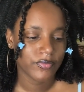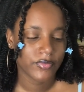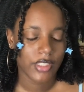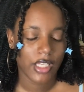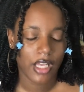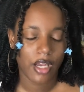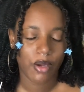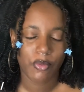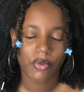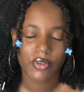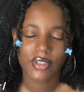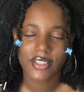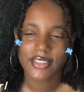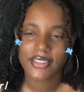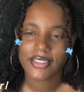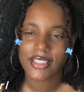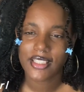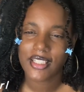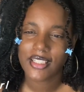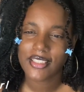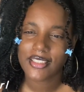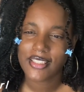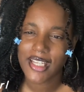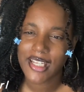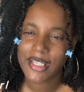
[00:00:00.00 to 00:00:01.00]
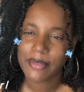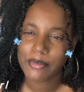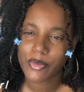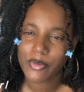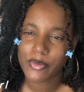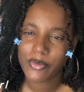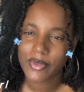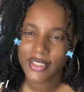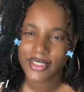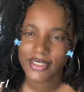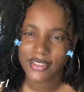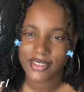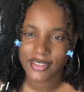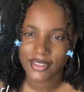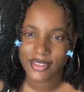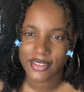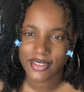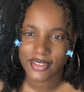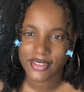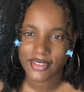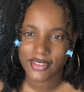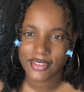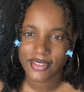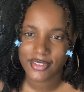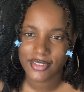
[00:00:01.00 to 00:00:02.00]
I want to say her name Marissa.
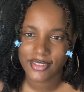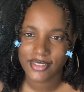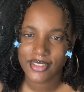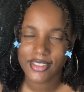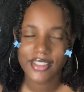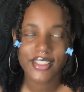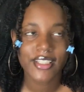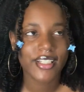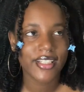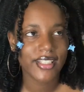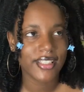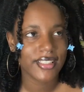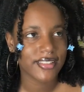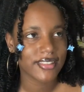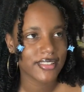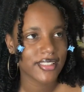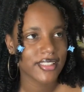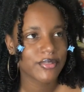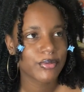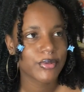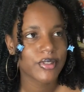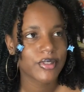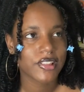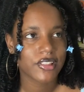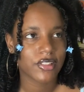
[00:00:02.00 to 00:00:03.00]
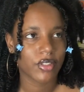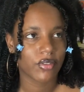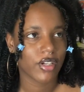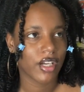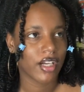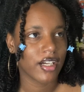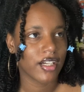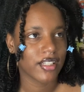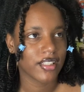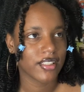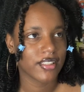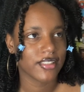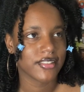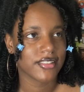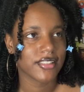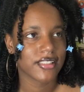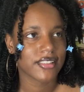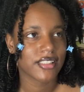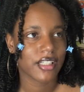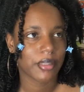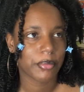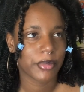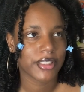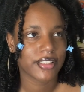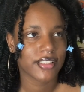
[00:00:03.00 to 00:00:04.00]
The cousin. Let's we just go call her cousin. Let's
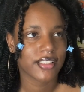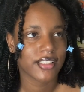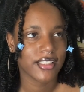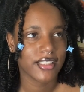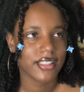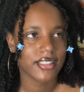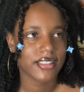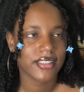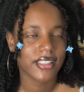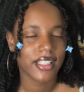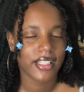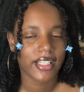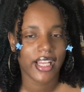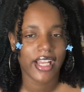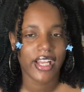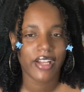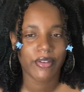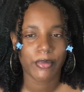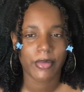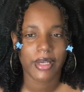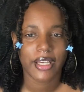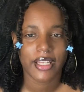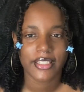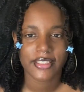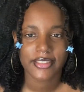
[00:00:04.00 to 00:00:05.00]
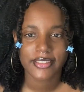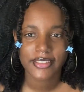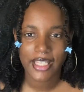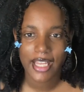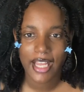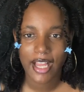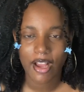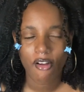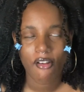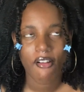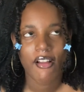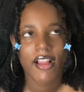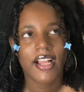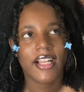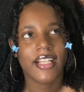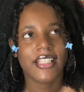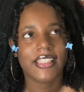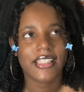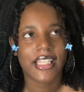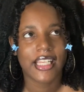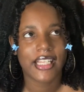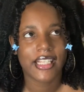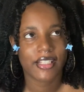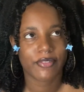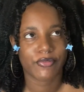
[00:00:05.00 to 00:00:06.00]
talk about the cousin that came out of town.
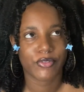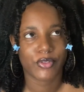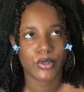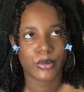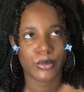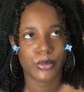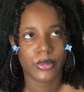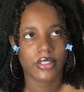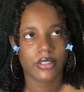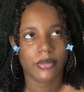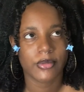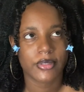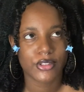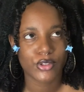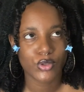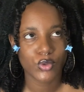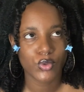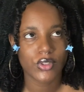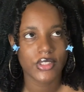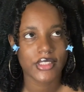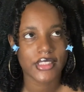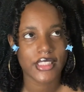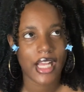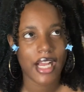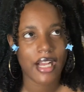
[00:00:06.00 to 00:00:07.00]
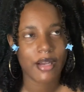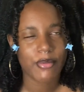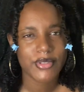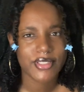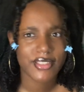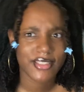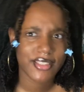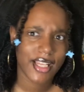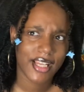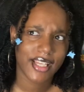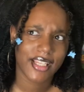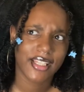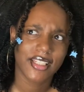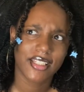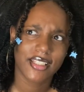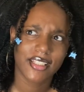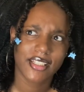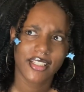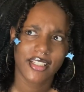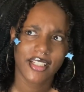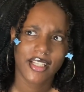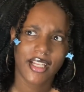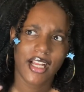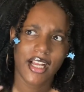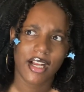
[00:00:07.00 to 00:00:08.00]
That confused me a little bit too, cause I was like,
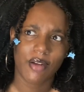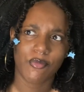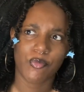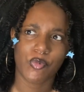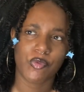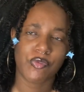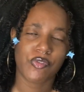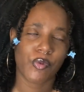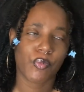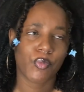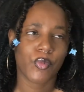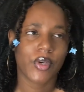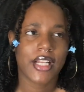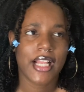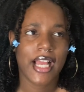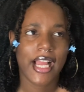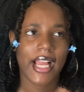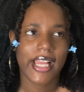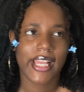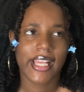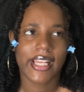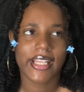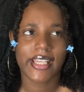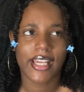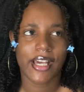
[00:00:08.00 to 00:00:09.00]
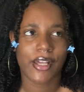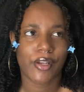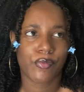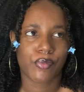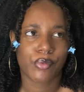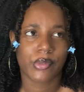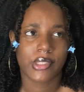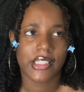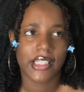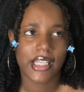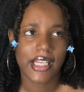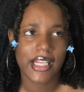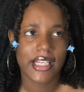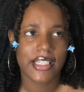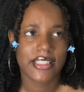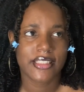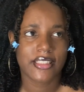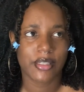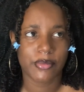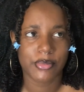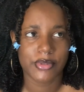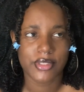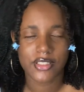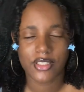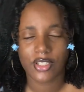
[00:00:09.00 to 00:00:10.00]
from what I had gathered from the last
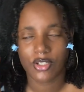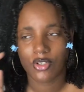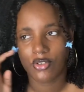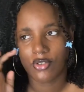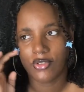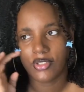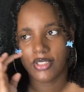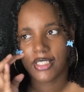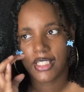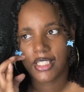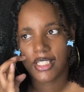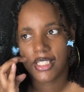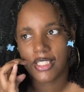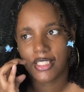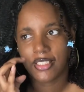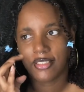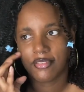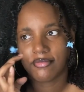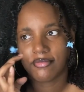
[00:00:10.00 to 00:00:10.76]
episode, that